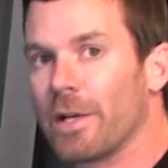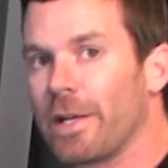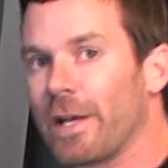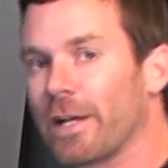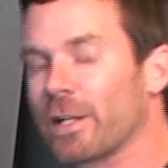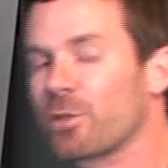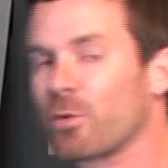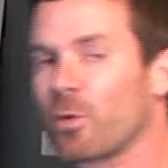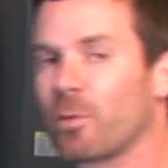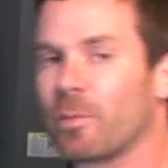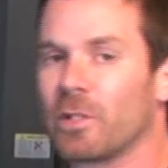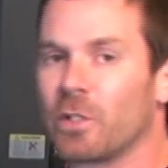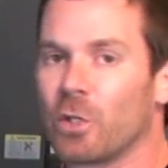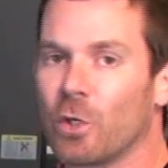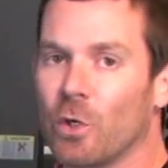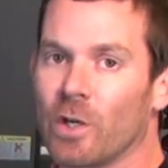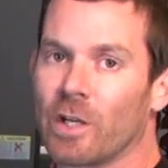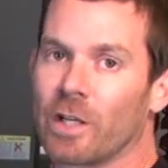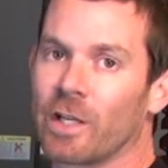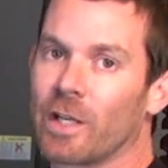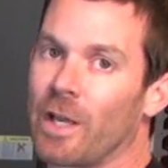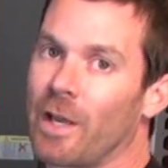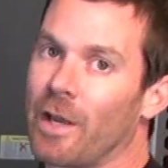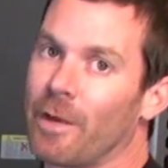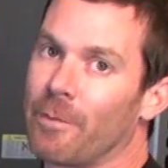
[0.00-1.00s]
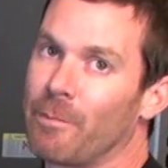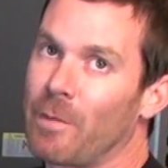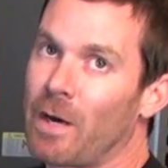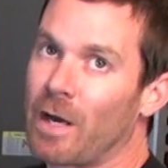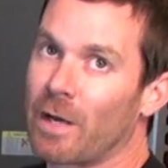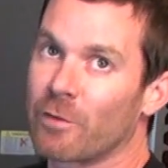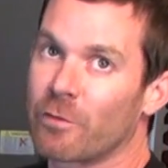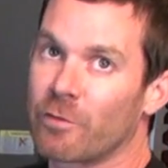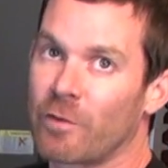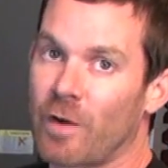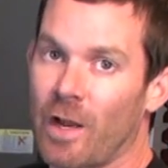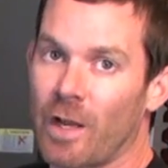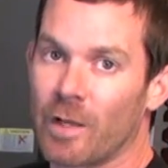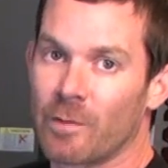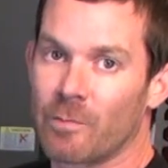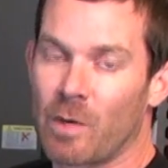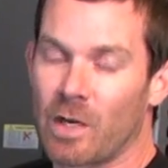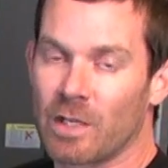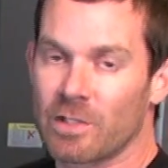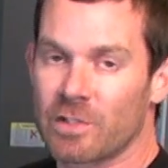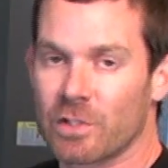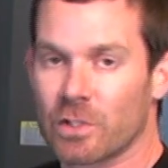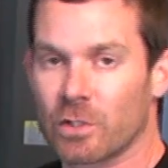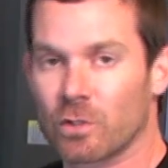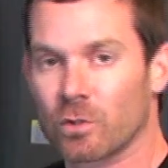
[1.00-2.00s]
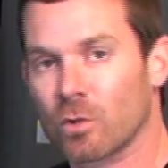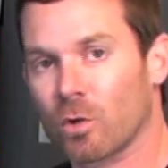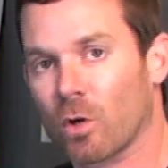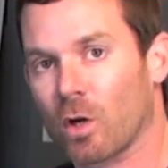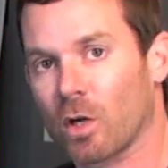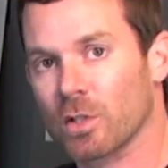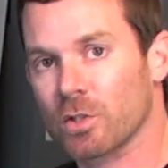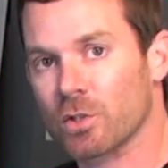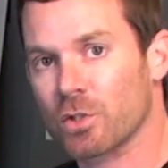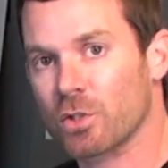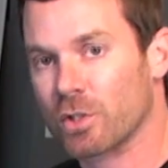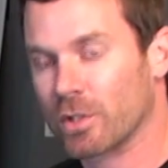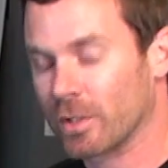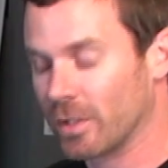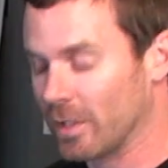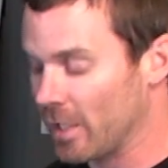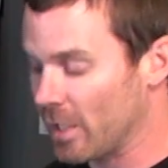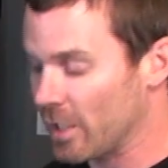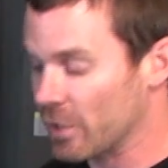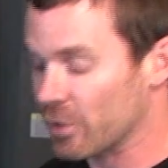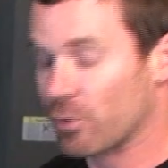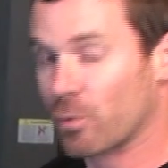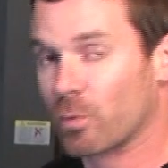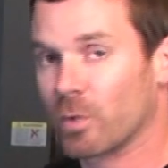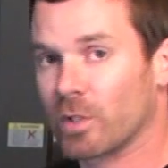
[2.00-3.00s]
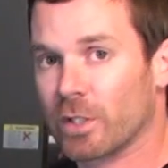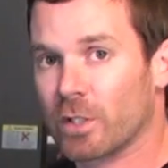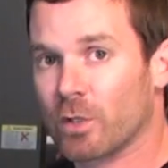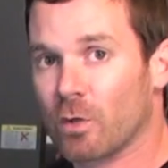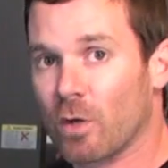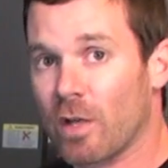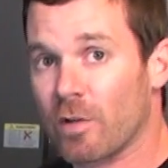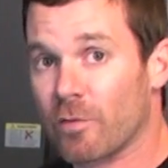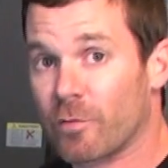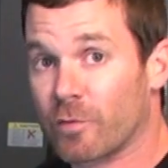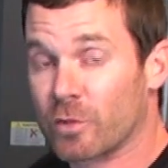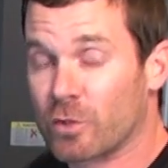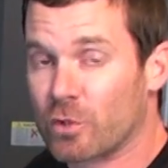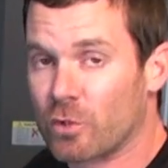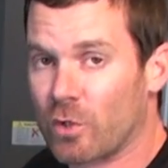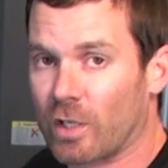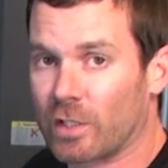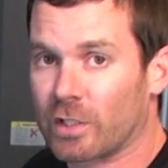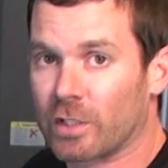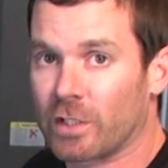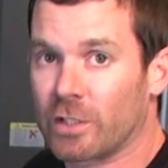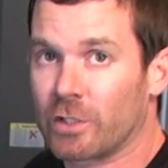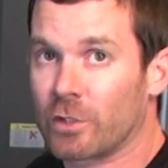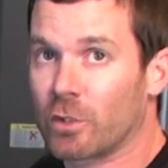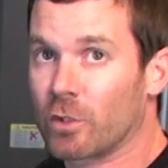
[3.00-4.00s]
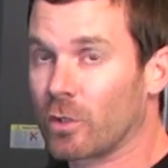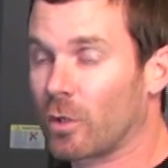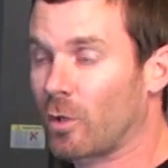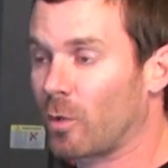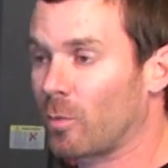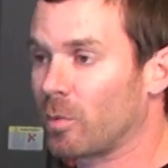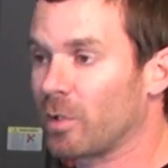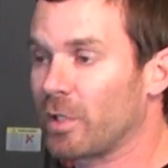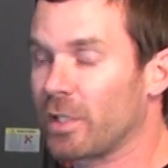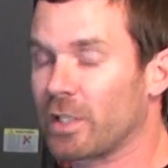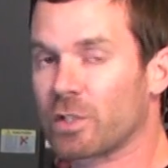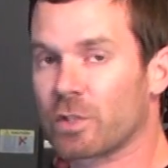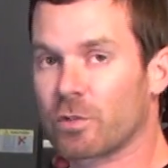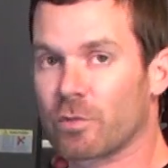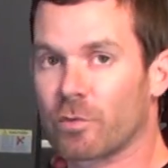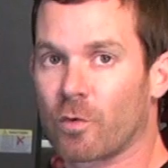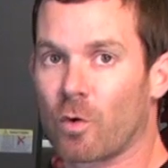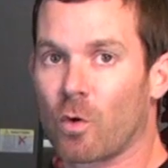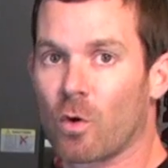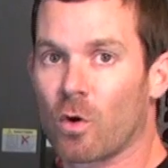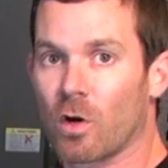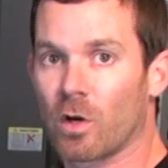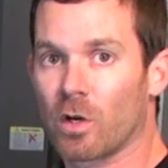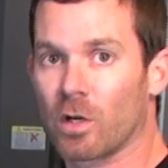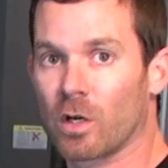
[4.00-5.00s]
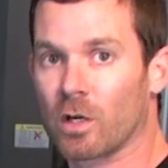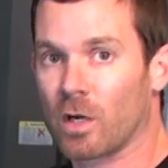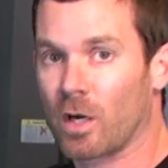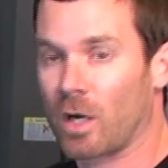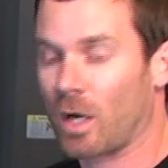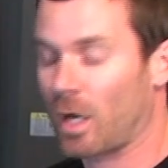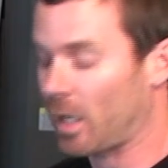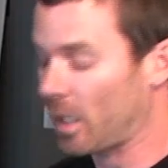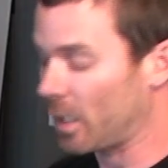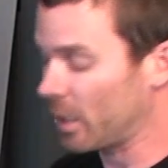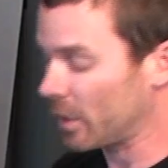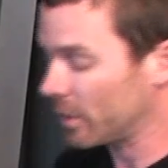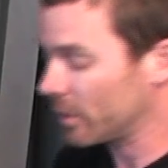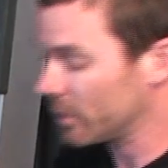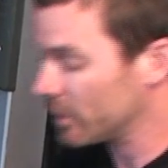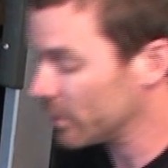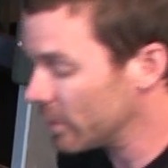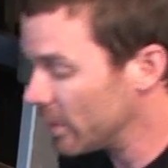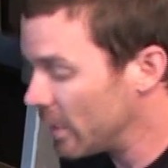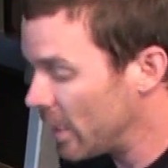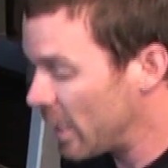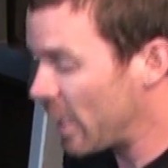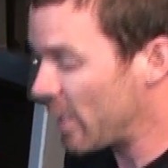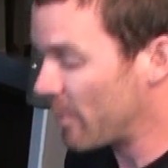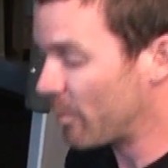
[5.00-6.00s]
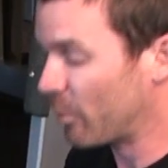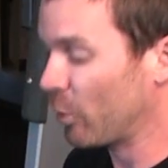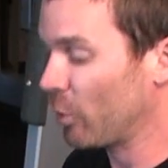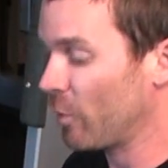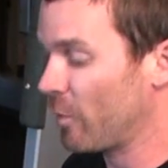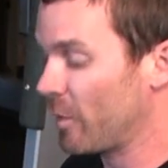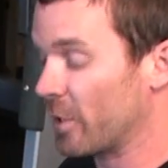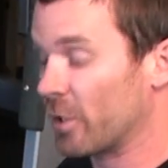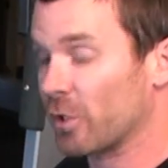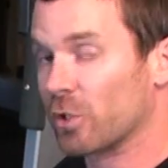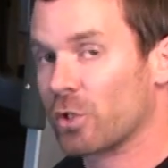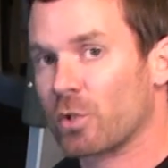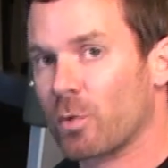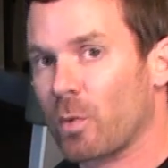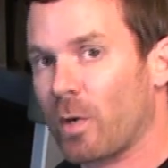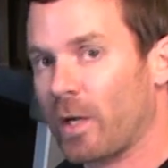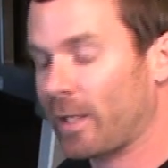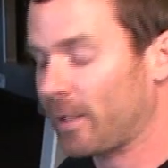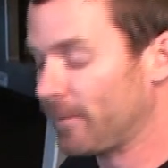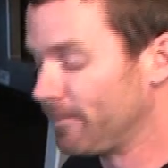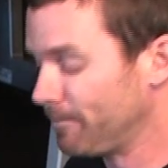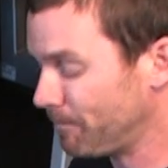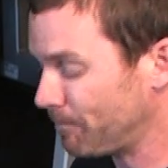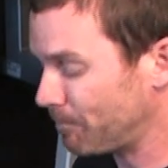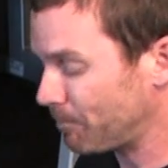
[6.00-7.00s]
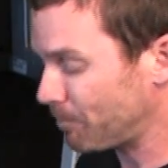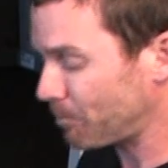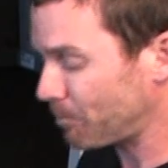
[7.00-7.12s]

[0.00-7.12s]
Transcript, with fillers: Next we'll be doing a modified bicycle crunch. It's really great for strengthening your obliques, for uh, improving your swing.